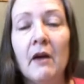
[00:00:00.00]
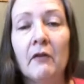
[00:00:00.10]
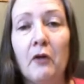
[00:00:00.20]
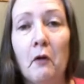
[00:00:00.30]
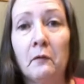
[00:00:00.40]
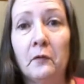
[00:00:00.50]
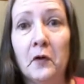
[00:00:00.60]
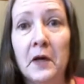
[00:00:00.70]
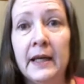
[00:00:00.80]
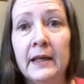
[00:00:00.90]
from
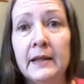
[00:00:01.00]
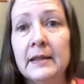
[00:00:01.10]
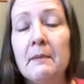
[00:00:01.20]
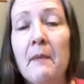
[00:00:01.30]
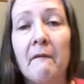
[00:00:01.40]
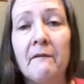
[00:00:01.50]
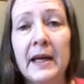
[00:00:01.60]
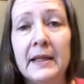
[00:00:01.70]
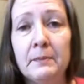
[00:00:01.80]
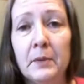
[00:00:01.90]
friends, my
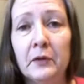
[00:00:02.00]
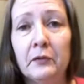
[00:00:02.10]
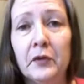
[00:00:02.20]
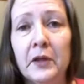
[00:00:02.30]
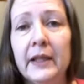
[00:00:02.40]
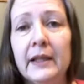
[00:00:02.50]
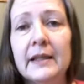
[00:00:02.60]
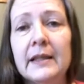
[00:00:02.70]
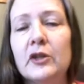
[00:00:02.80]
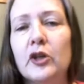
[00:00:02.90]
Facebook
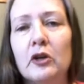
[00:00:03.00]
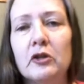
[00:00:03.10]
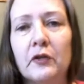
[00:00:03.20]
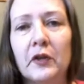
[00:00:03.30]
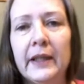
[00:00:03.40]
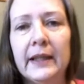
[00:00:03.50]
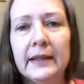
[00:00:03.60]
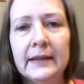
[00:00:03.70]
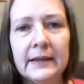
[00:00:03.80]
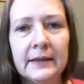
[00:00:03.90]
friends, church
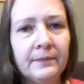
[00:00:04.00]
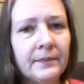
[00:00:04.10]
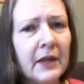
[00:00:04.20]
friends,